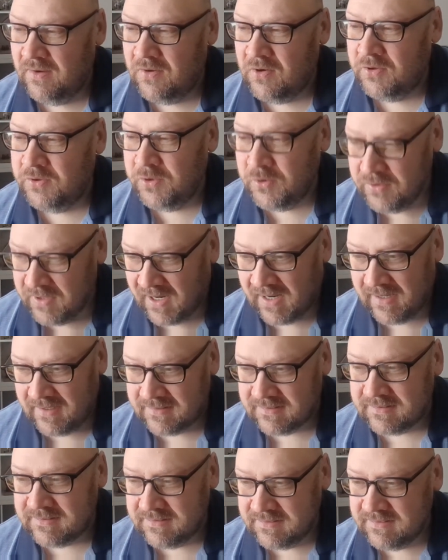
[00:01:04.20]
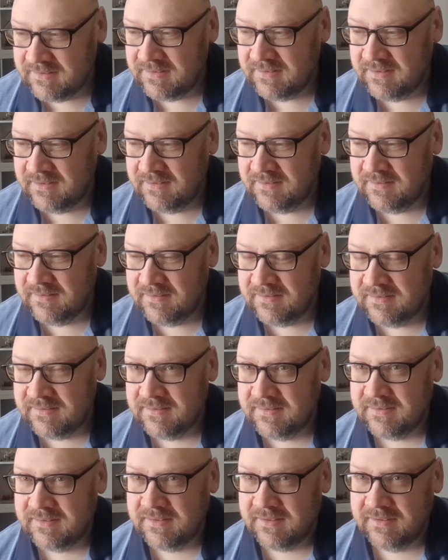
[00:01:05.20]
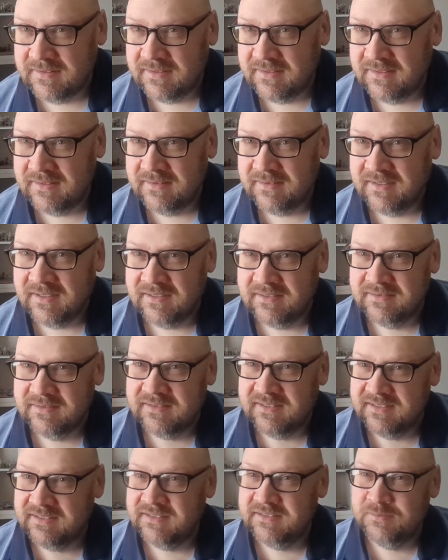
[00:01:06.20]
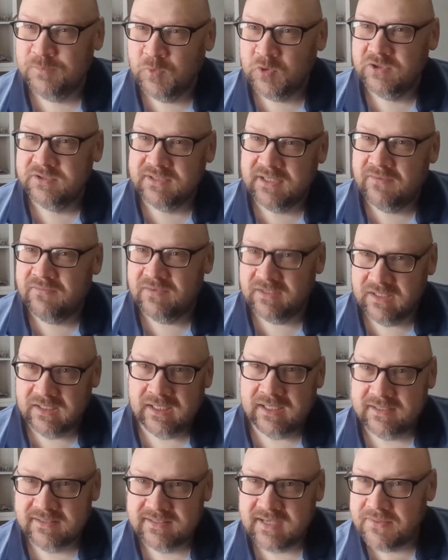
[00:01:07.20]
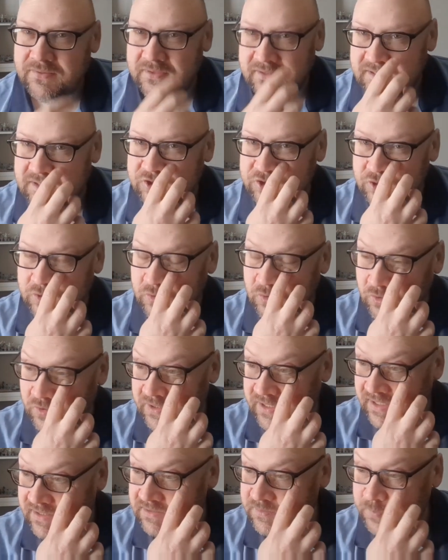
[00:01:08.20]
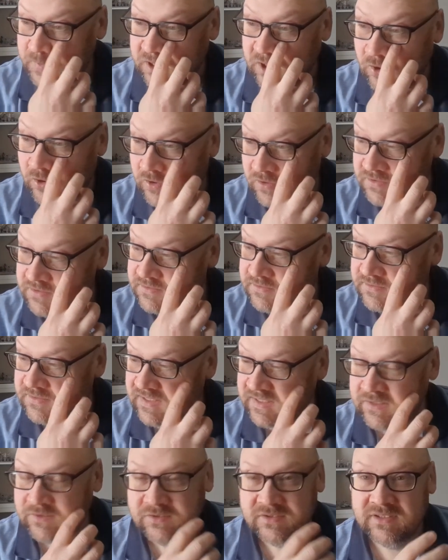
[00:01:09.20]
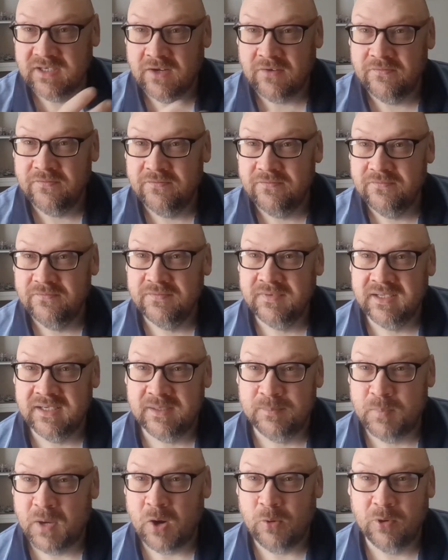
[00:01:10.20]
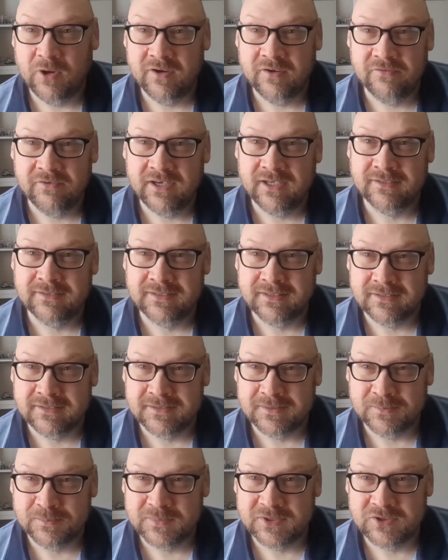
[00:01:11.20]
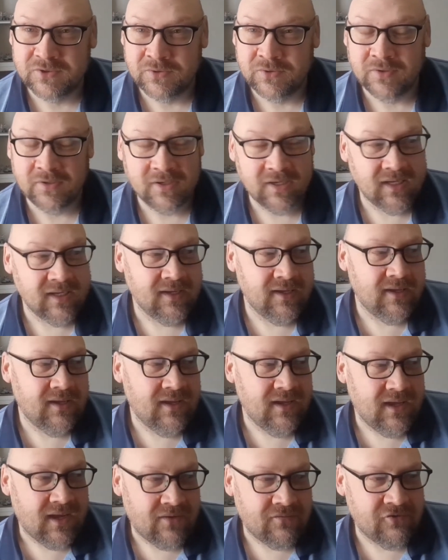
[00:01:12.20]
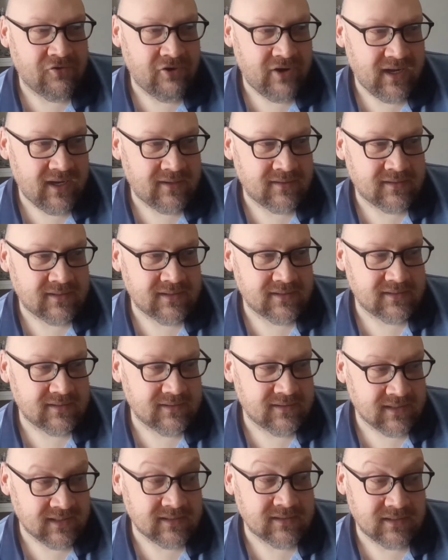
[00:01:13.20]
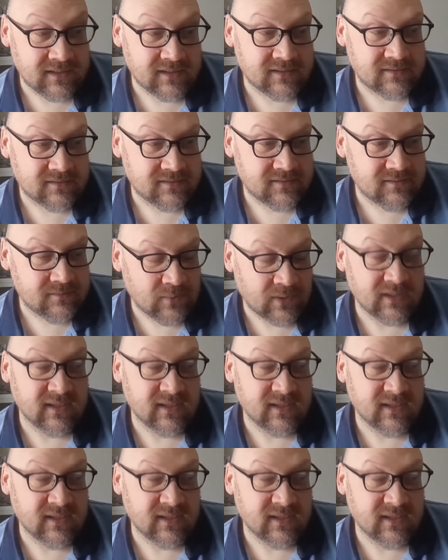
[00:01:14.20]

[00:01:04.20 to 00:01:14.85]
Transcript: On the other hand, this is most definitely a 10th edition codex because it doesn't have the power rating system. So I've created this list,